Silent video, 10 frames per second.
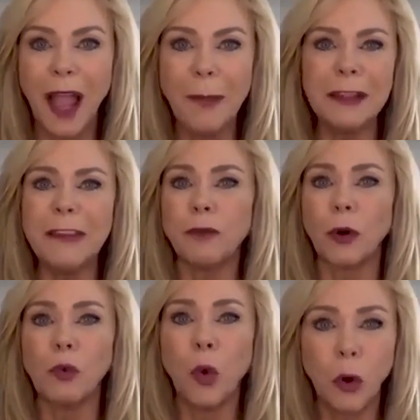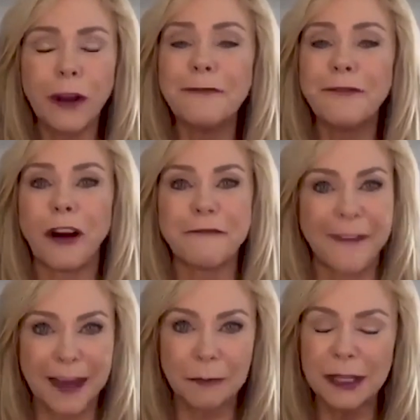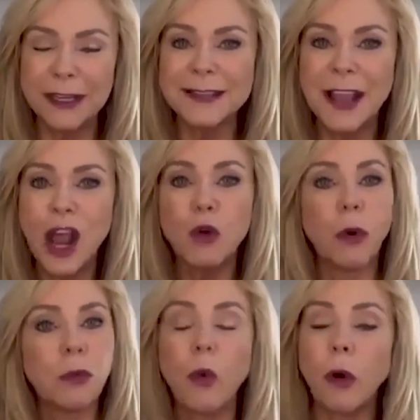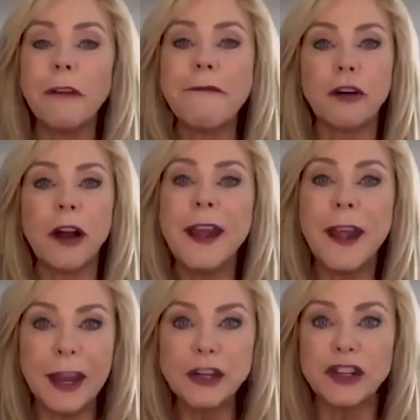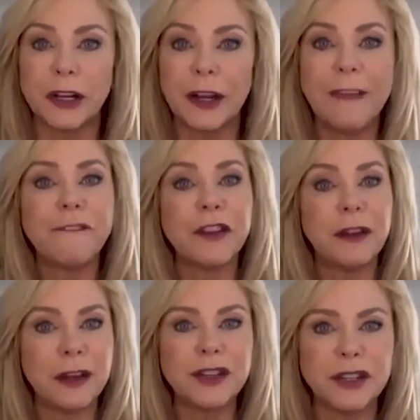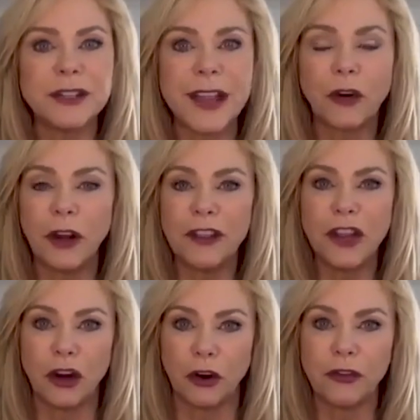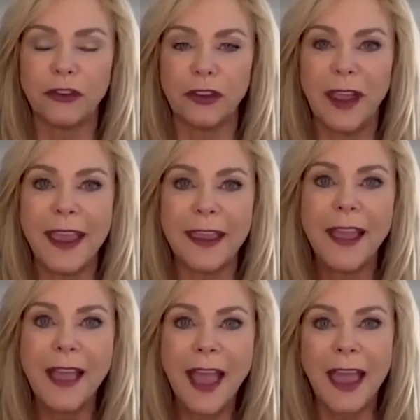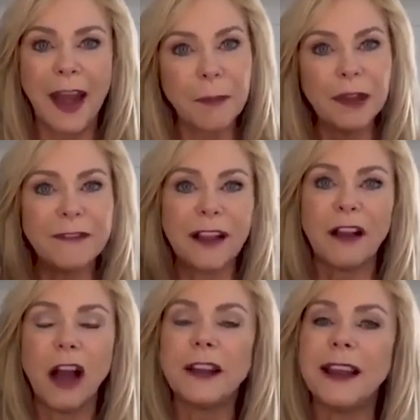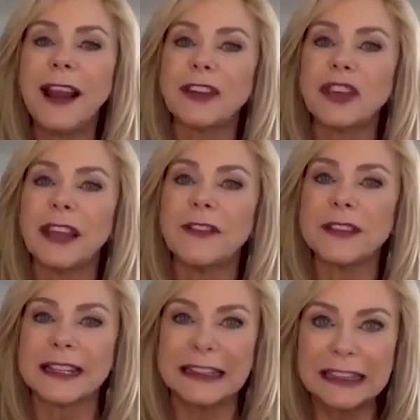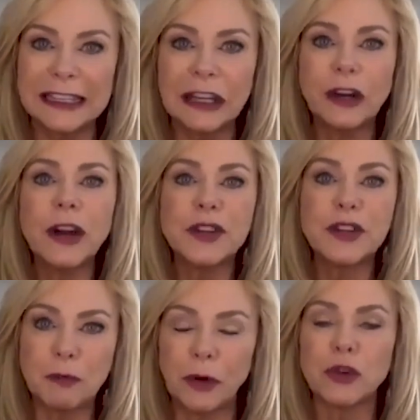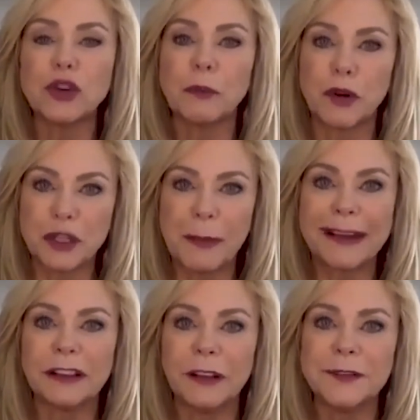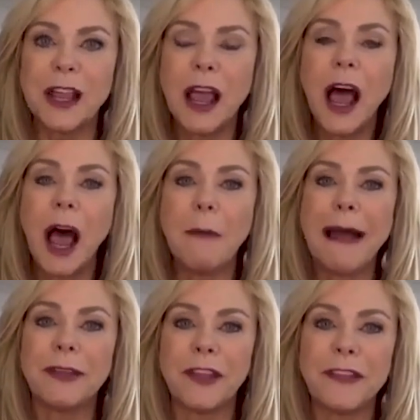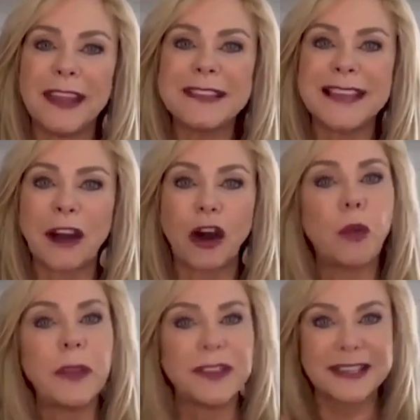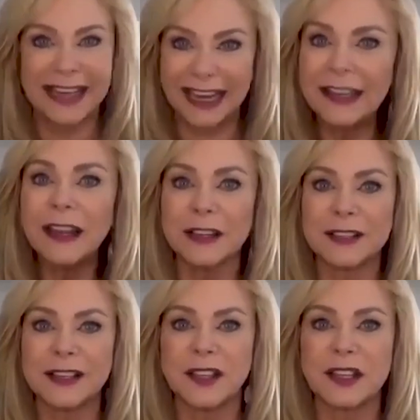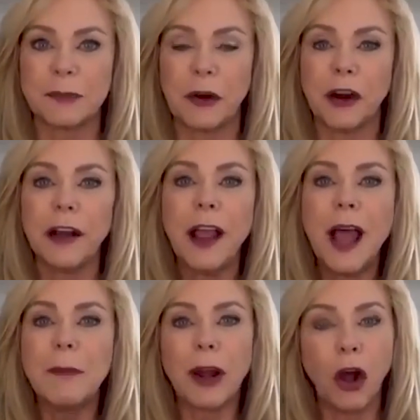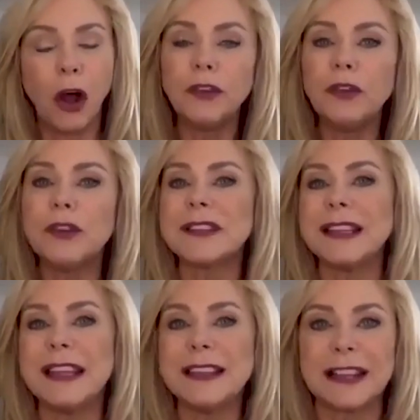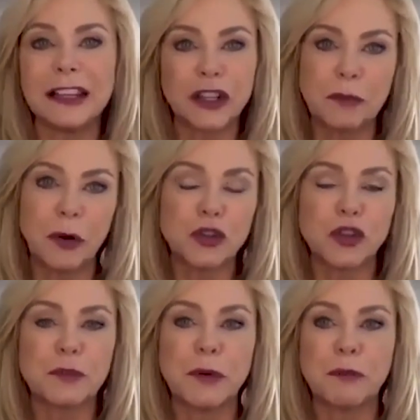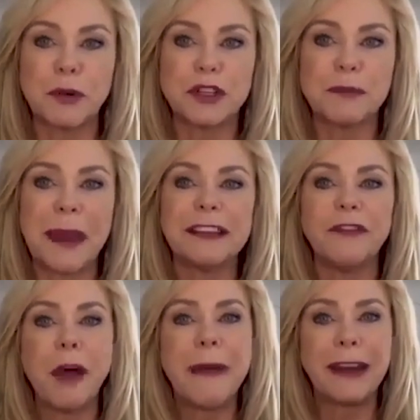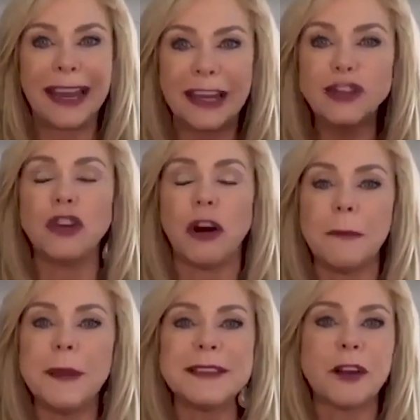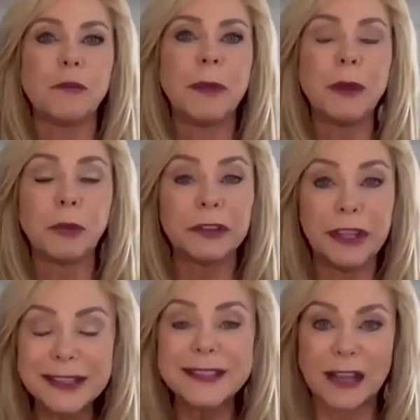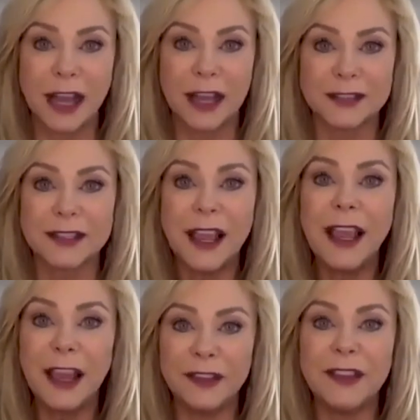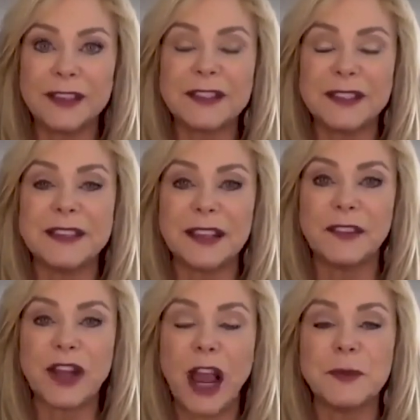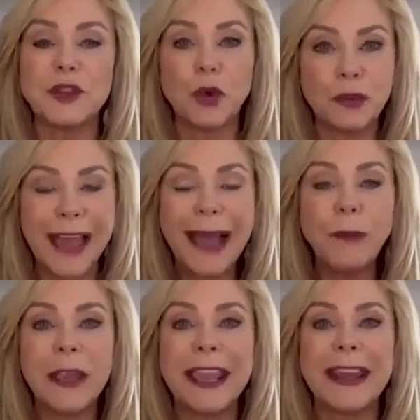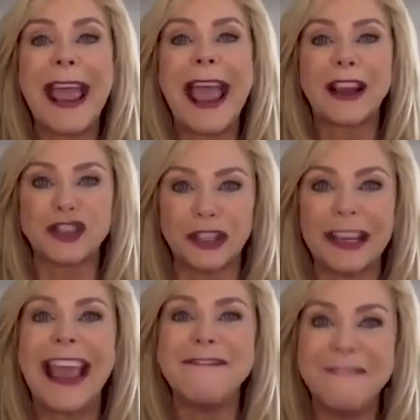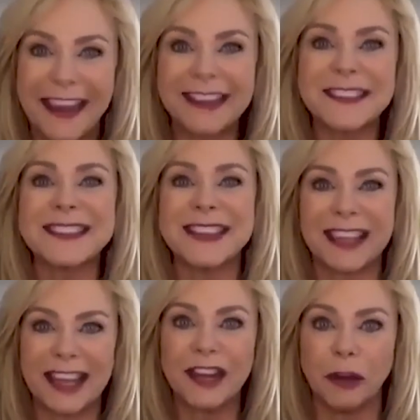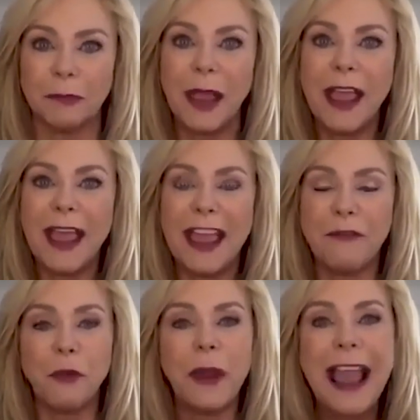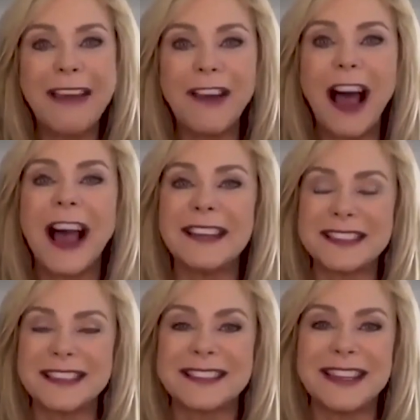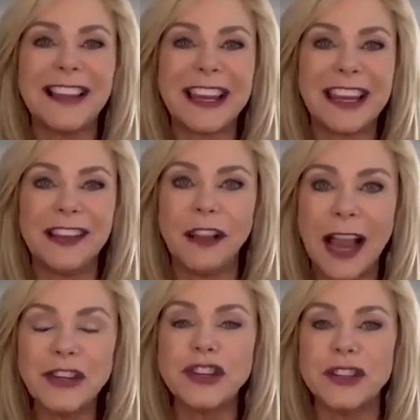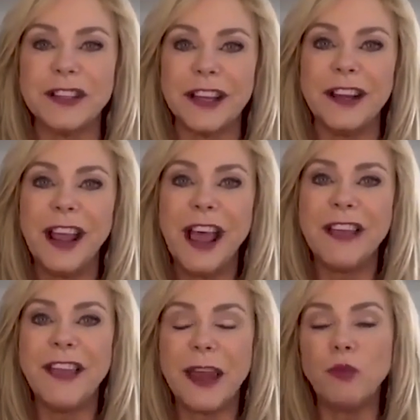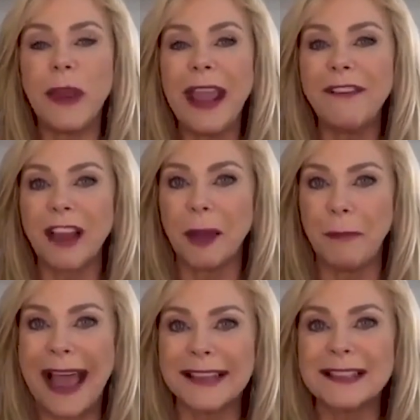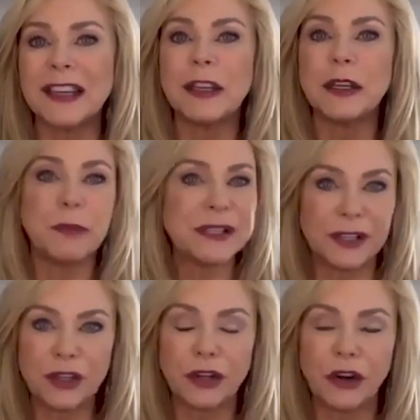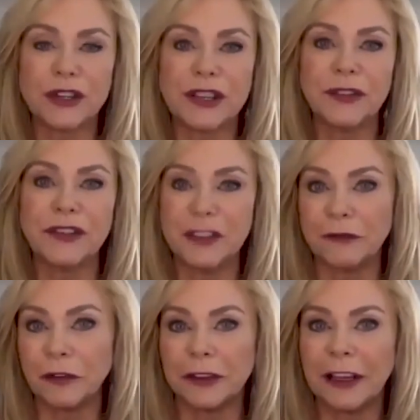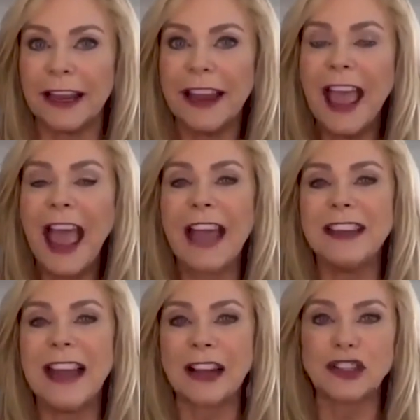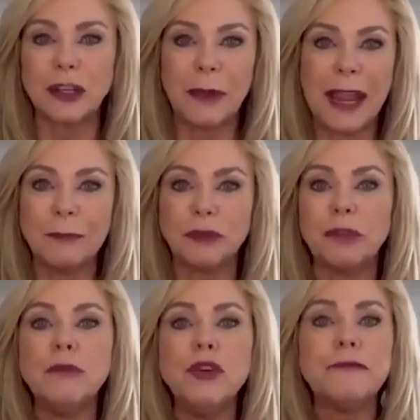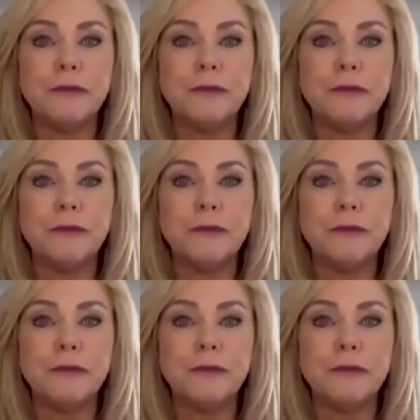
I believe we're warring for our families. We're warring for a nation and for the nations that are in the earth today. And I believe that God can actually give us clear spiritual perspectives about the things that are withstanding us in the spirit, but also to see the clear spiritual perspective about angel armies that are being released to us in this season of time so that we can actually advance the kingdom. If we have eyes to see like Elisha did, then we have a capacity to position ourselves differently and to actually be able to move